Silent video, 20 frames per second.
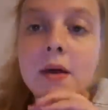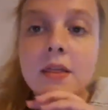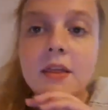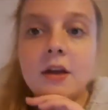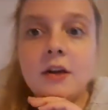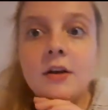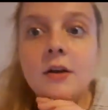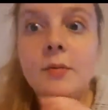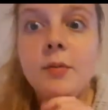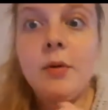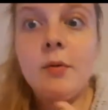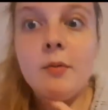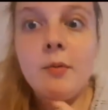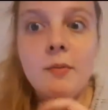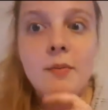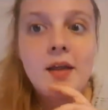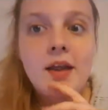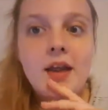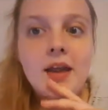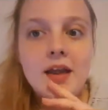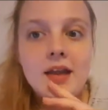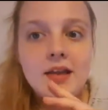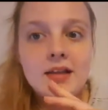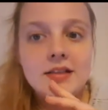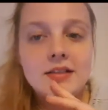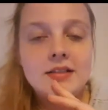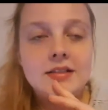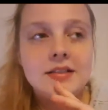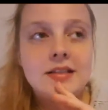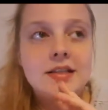But the only problem
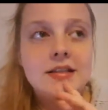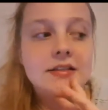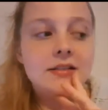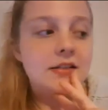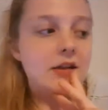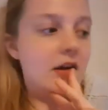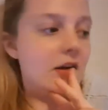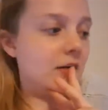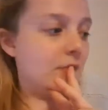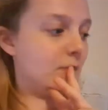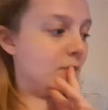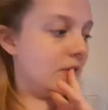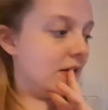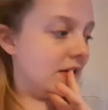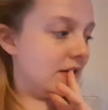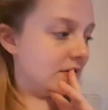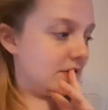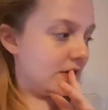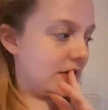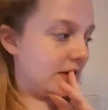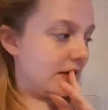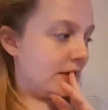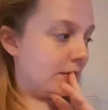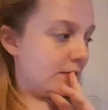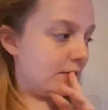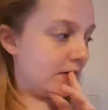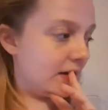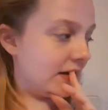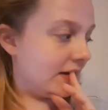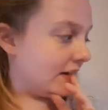is I've literally
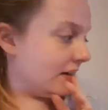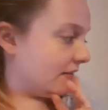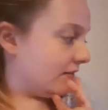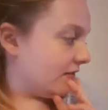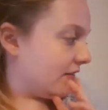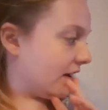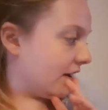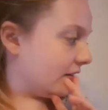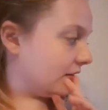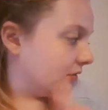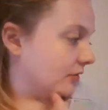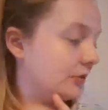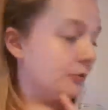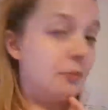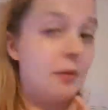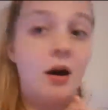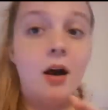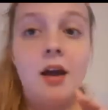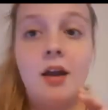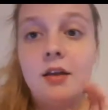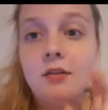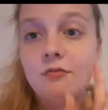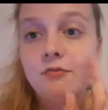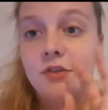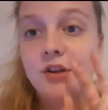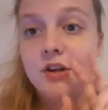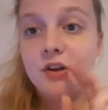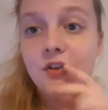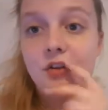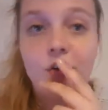completely failed my
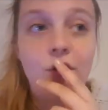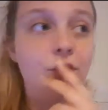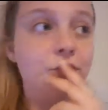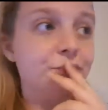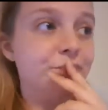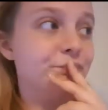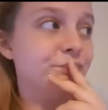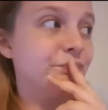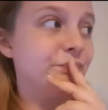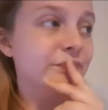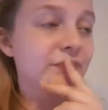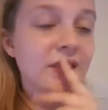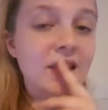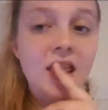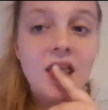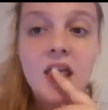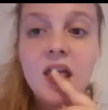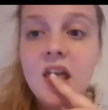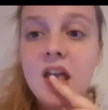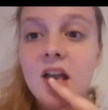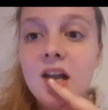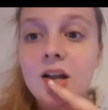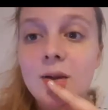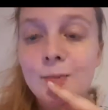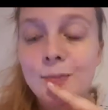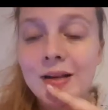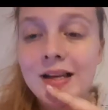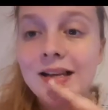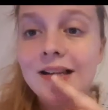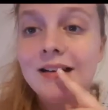readathon.
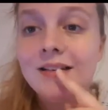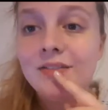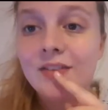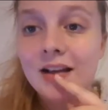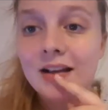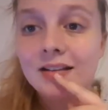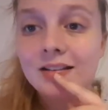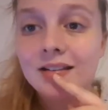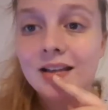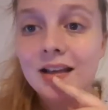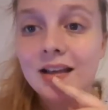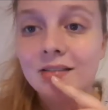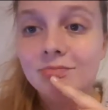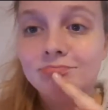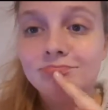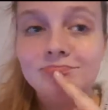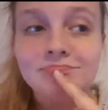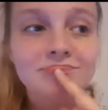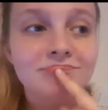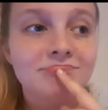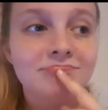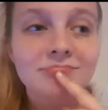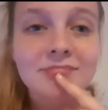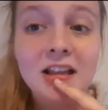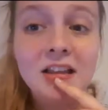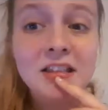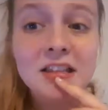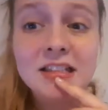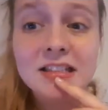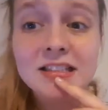Completely failed it.
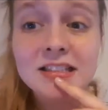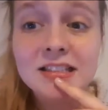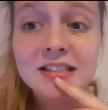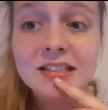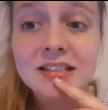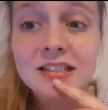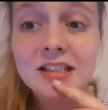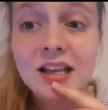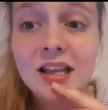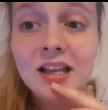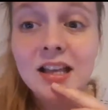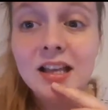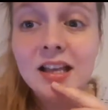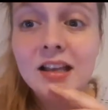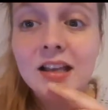Nothing's...